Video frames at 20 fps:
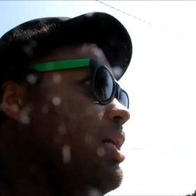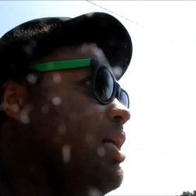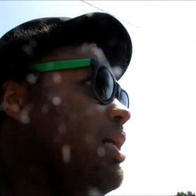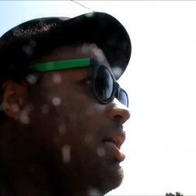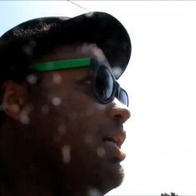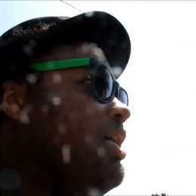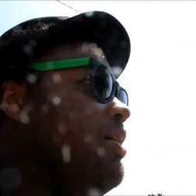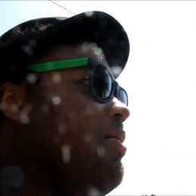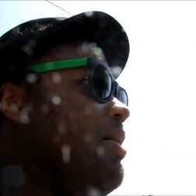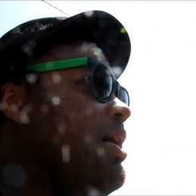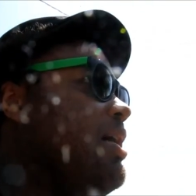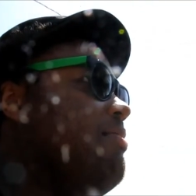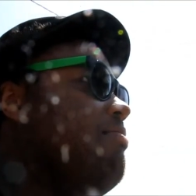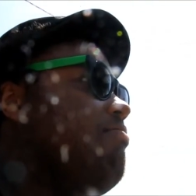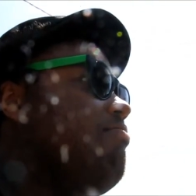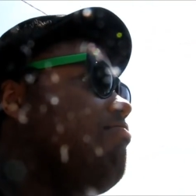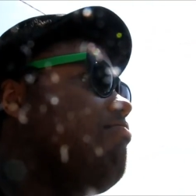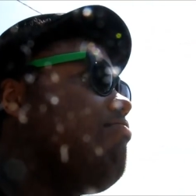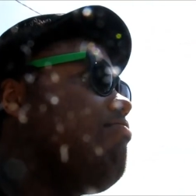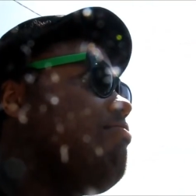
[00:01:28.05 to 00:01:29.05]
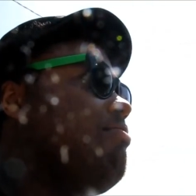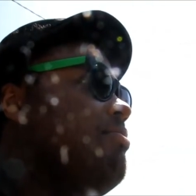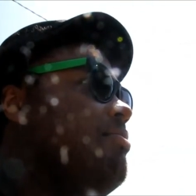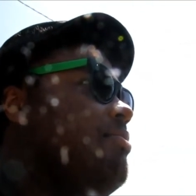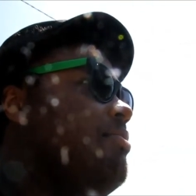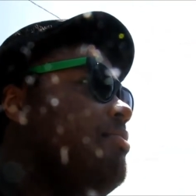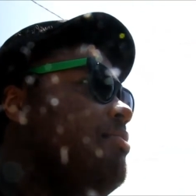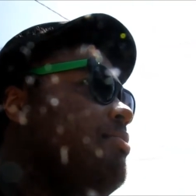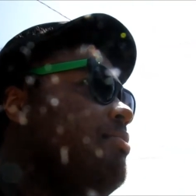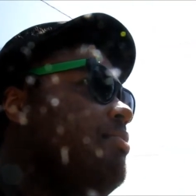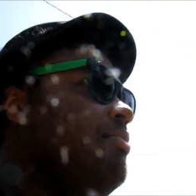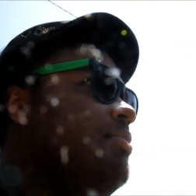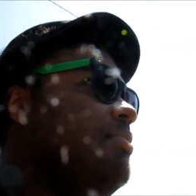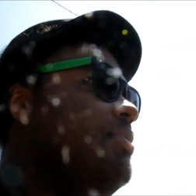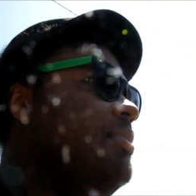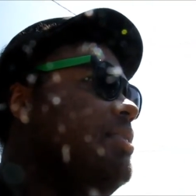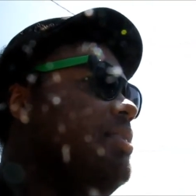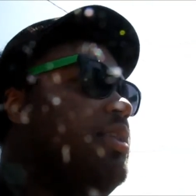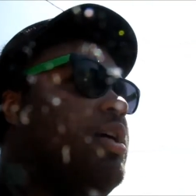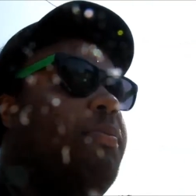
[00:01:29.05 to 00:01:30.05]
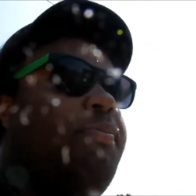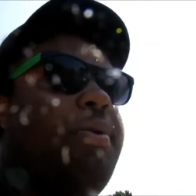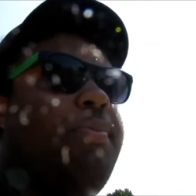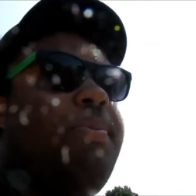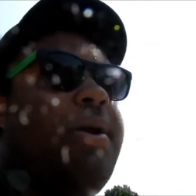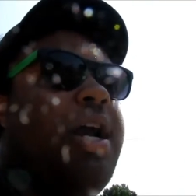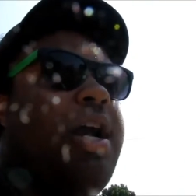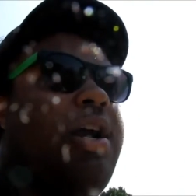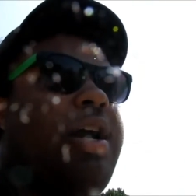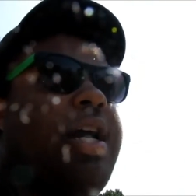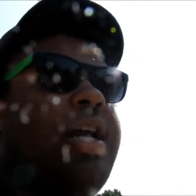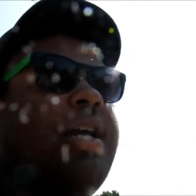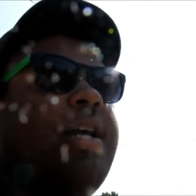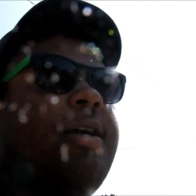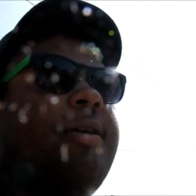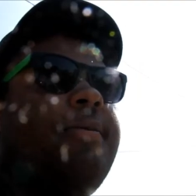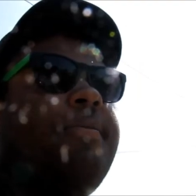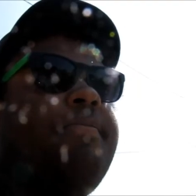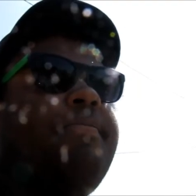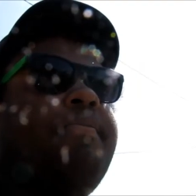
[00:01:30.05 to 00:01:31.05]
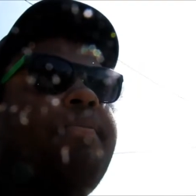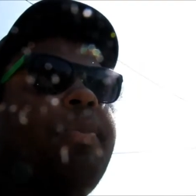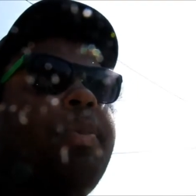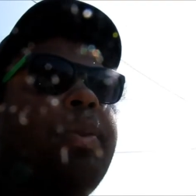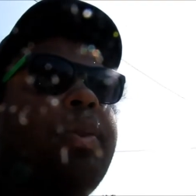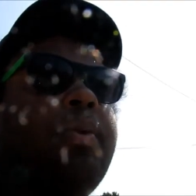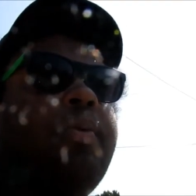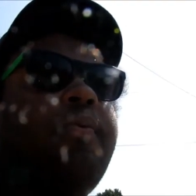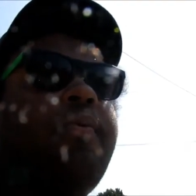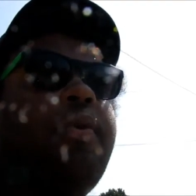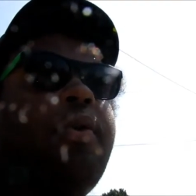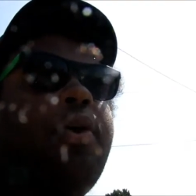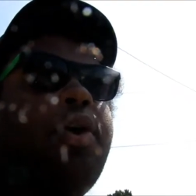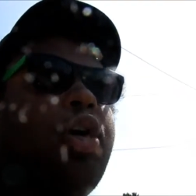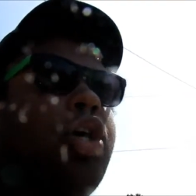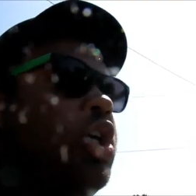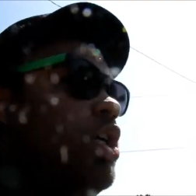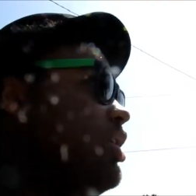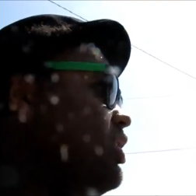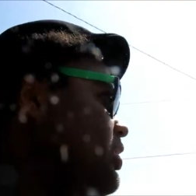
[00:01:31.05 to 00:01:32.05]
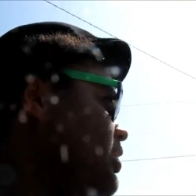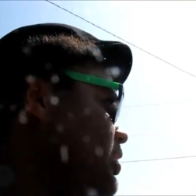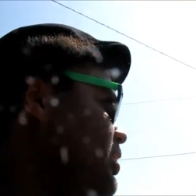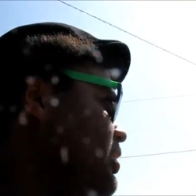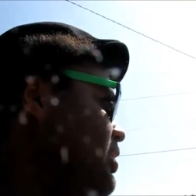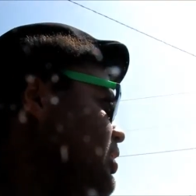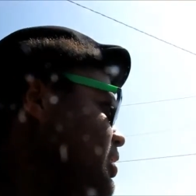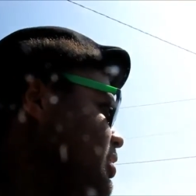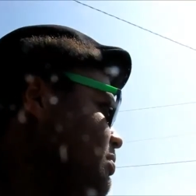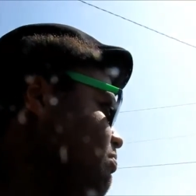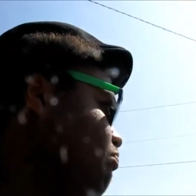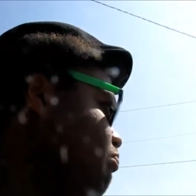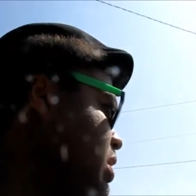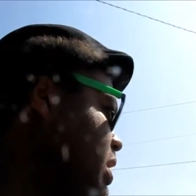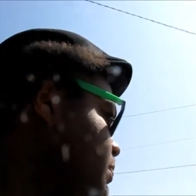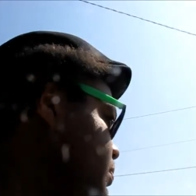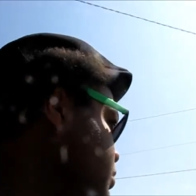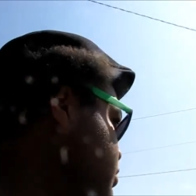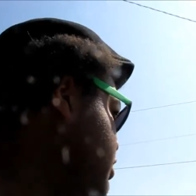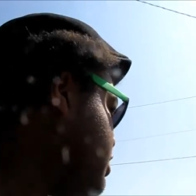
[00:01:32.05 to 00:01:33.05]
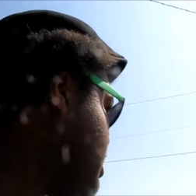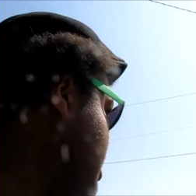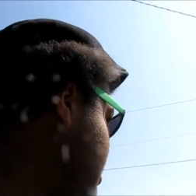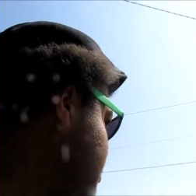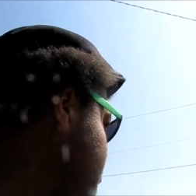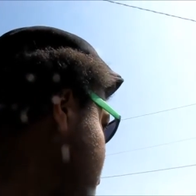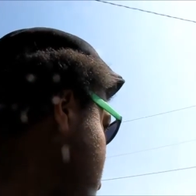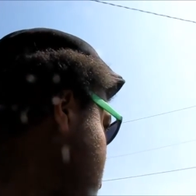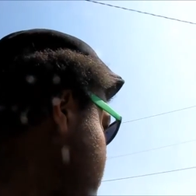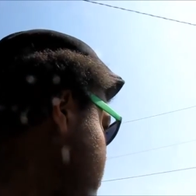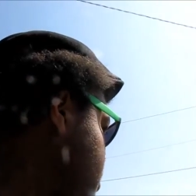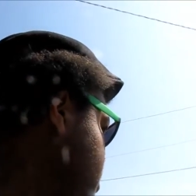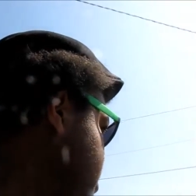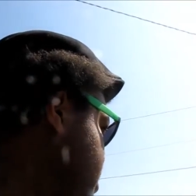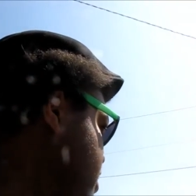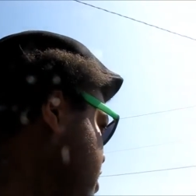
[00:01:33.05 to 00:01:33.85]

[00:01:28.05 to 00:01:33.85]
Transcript: anyway, they're preparing for people to come over, and